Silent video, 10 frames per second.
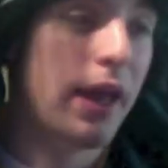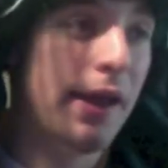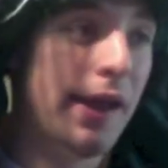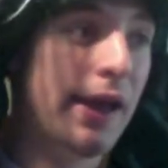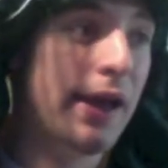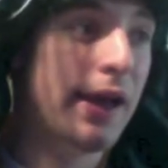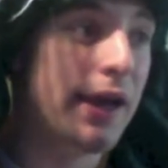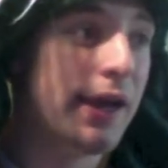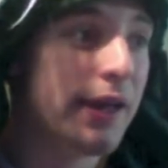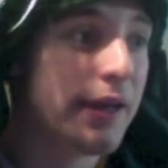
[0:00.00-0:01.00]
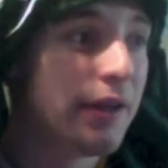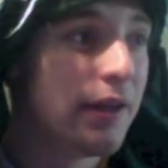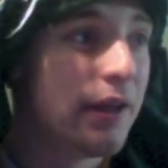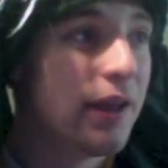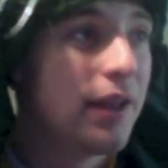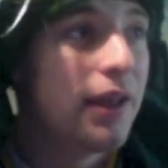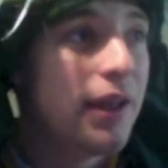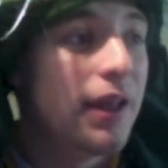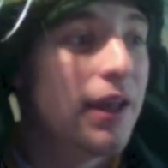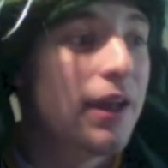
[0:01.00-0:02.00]
And
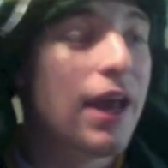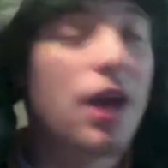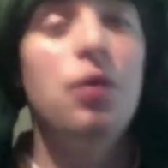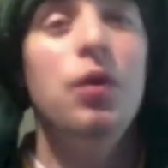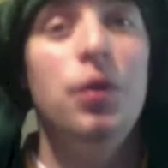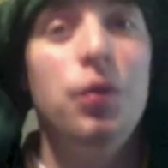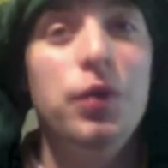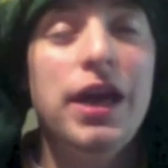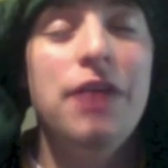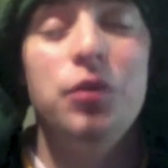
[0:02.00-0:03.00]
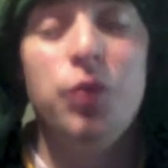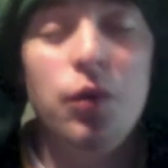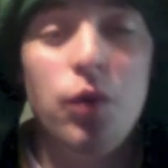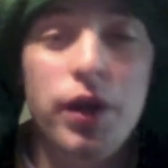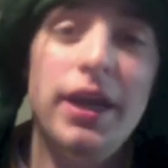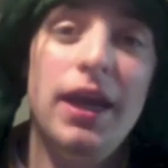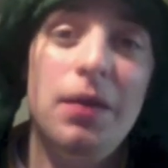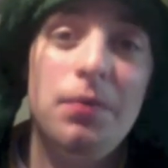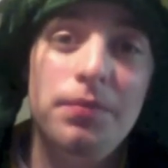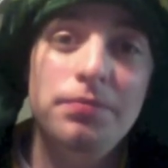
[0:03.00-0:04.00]
now we have to win one
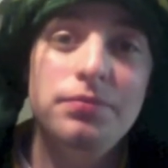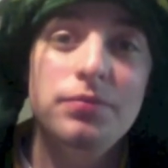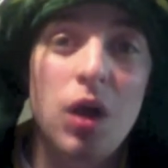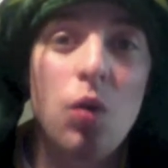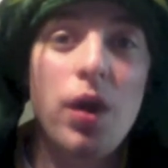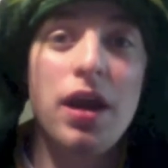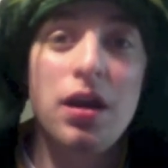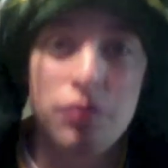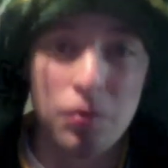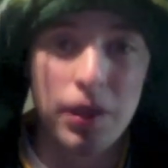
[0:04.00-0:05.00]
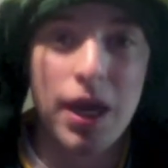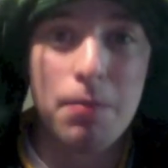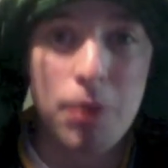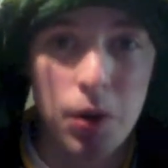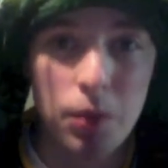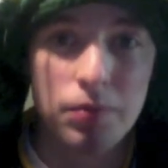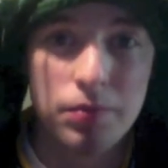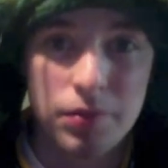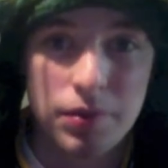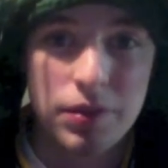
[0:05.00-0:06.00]
game away from Lambeau
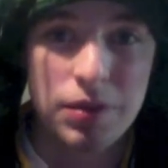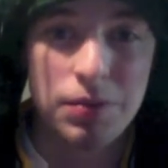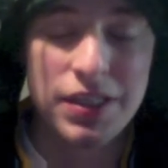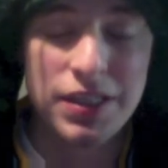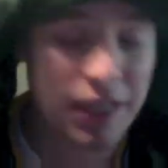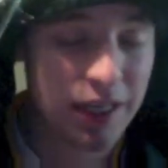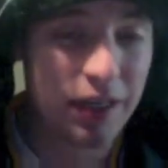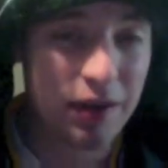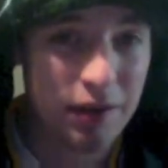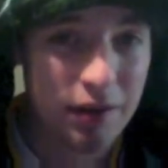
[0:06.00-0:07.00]
to be sitting in